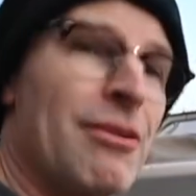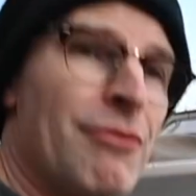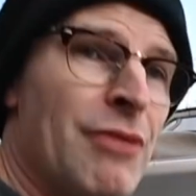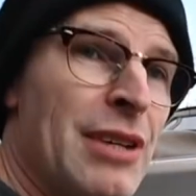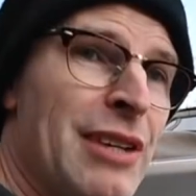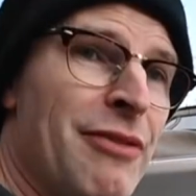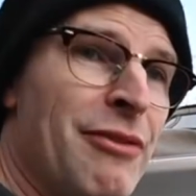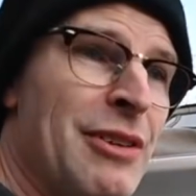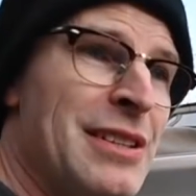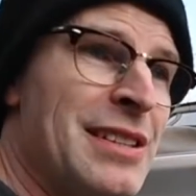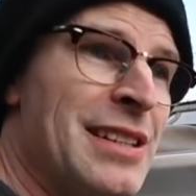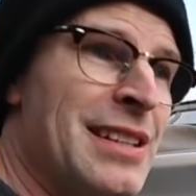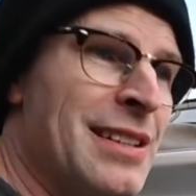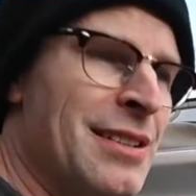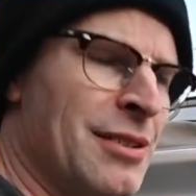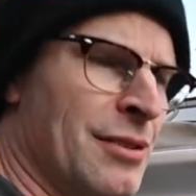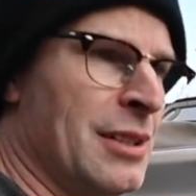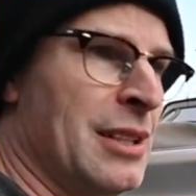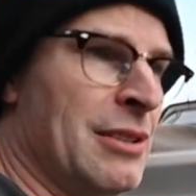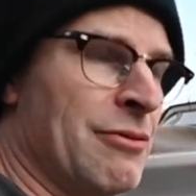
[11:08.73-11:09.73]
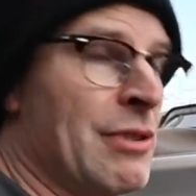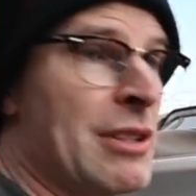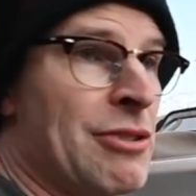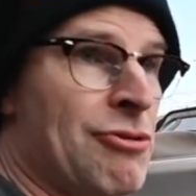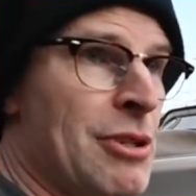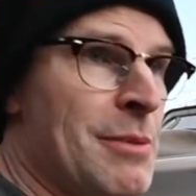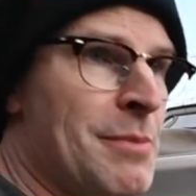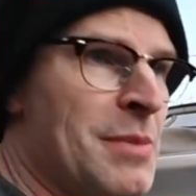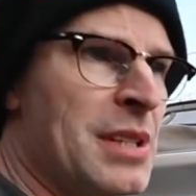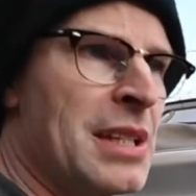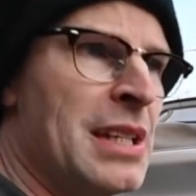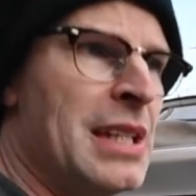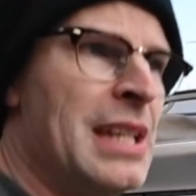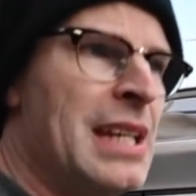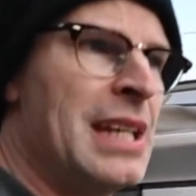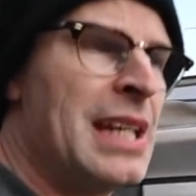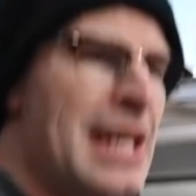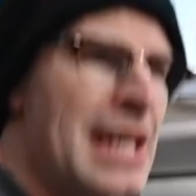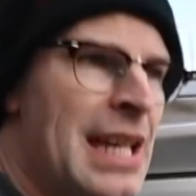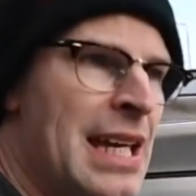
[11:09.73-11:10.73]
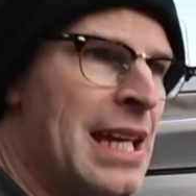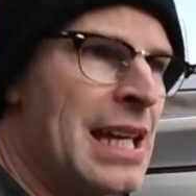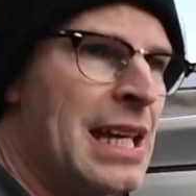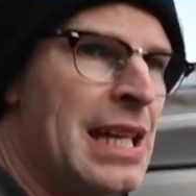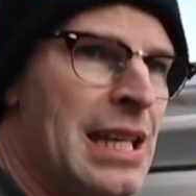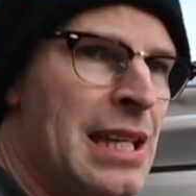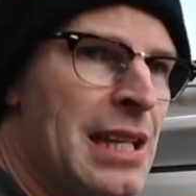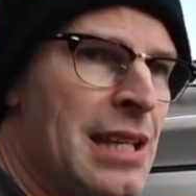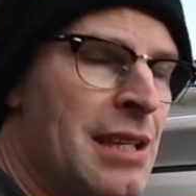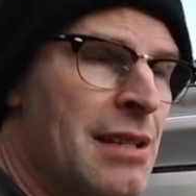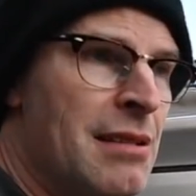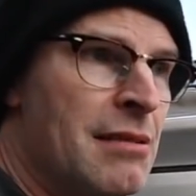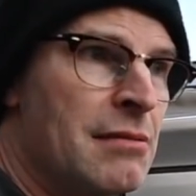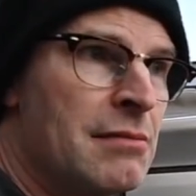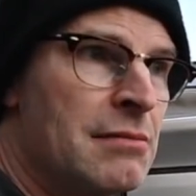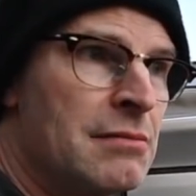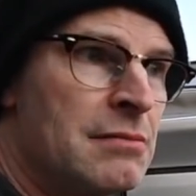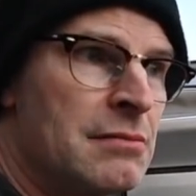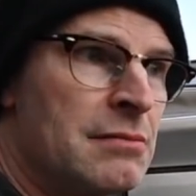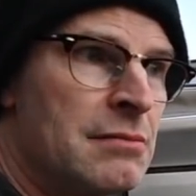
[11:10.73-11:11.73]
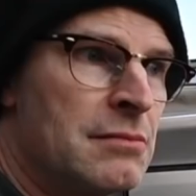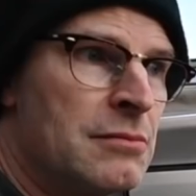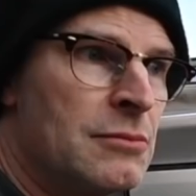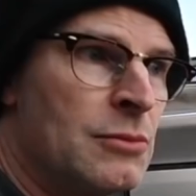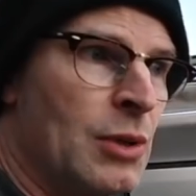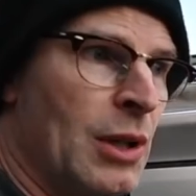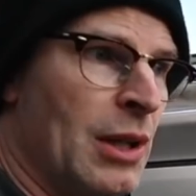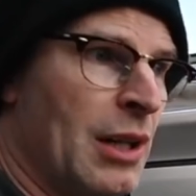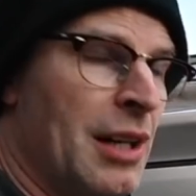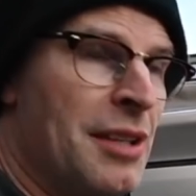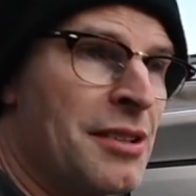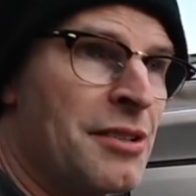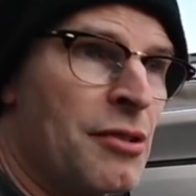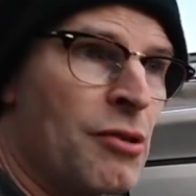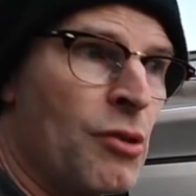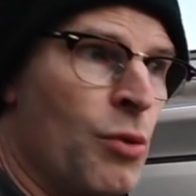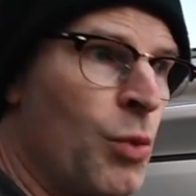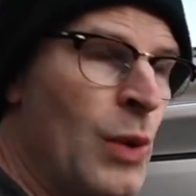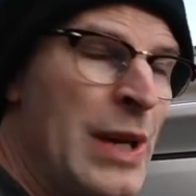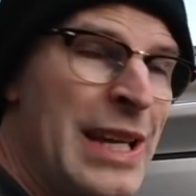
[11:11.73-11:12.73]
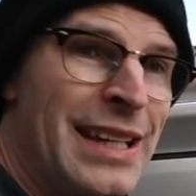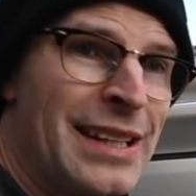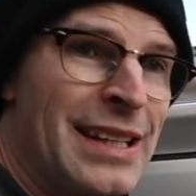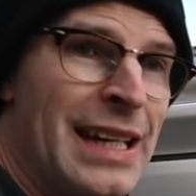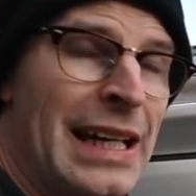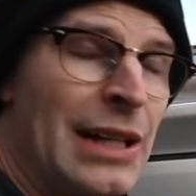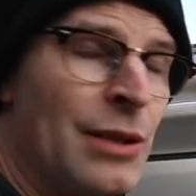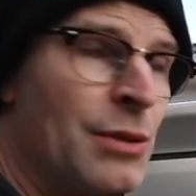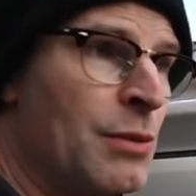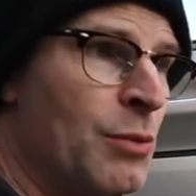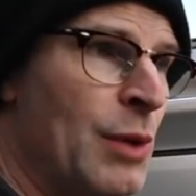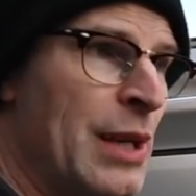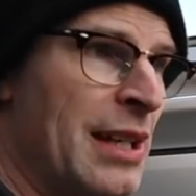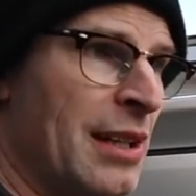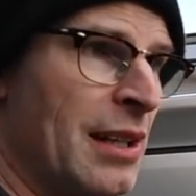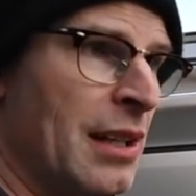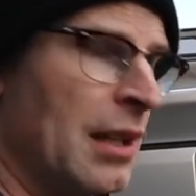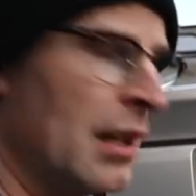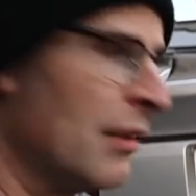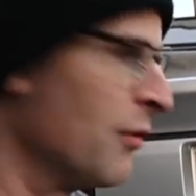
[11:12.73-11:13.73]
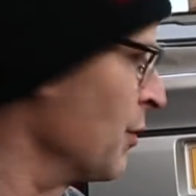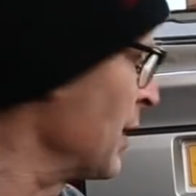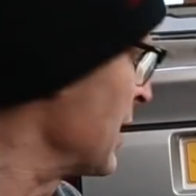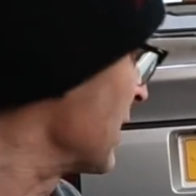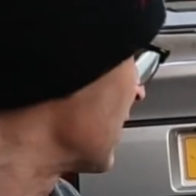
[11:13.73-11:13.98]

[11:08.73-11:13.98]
refitted, retrimmed in, well, under a week now, week and a half away.